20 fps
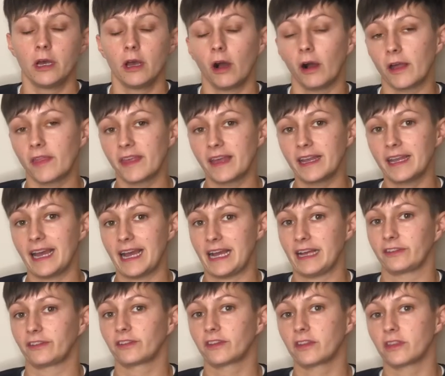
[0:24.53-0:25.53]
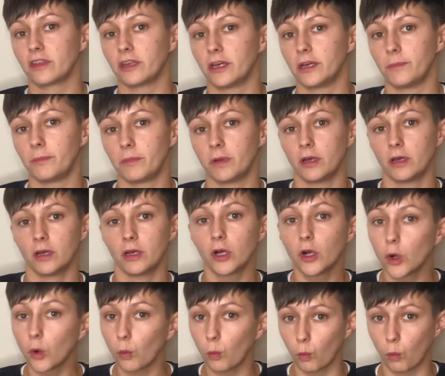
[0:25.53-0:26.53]
I then ask them
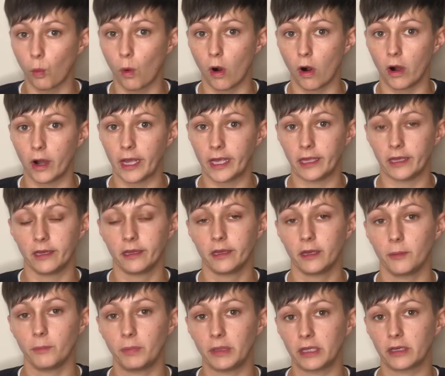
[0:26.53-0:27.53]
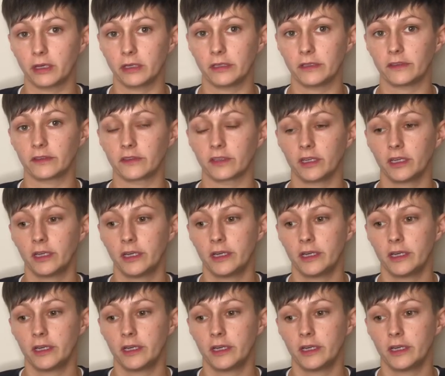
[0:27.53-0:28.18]
why, because